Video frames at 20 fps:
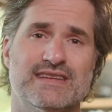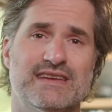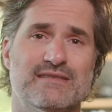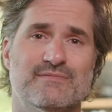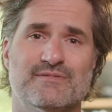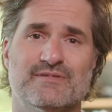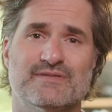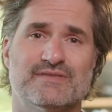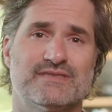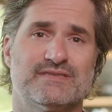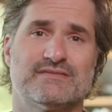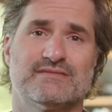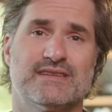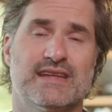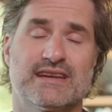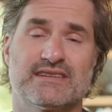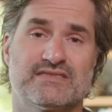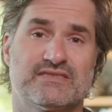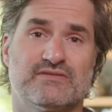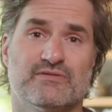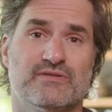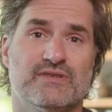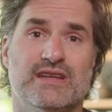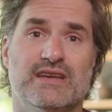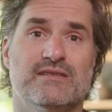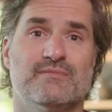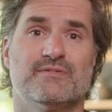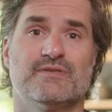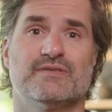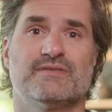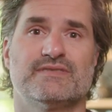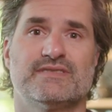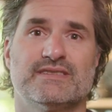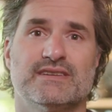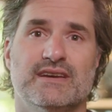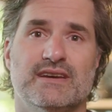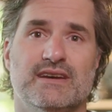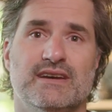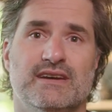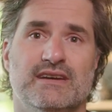neighbors, next door neighbors,
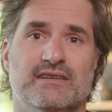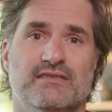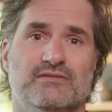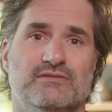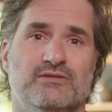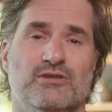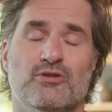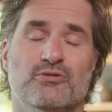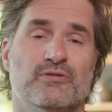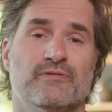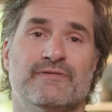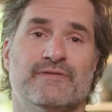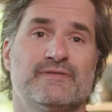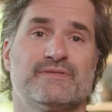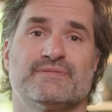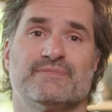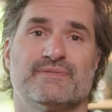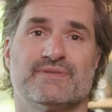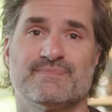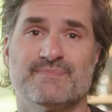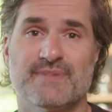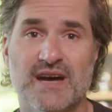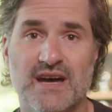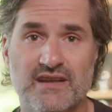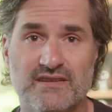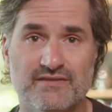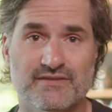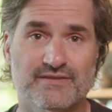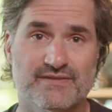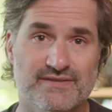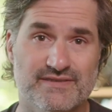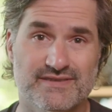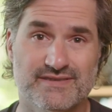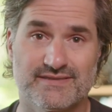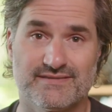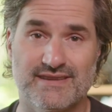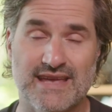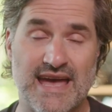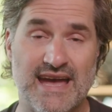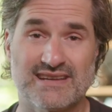local first
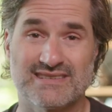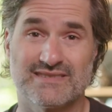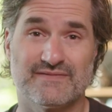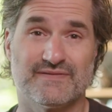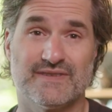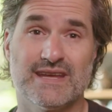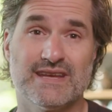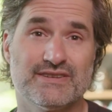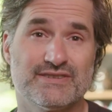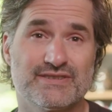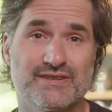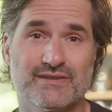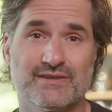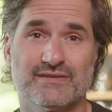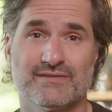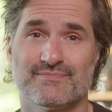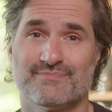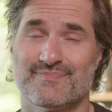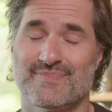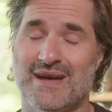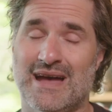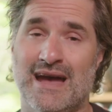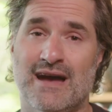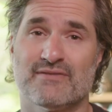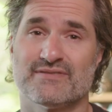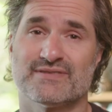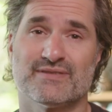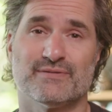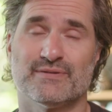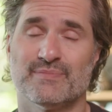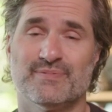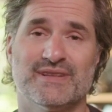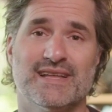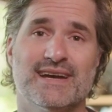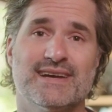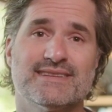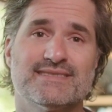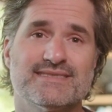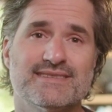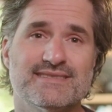responders, acts of nature, household
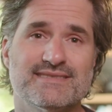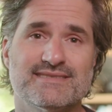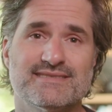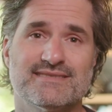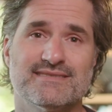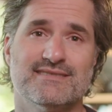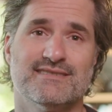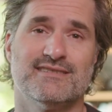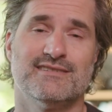appliances,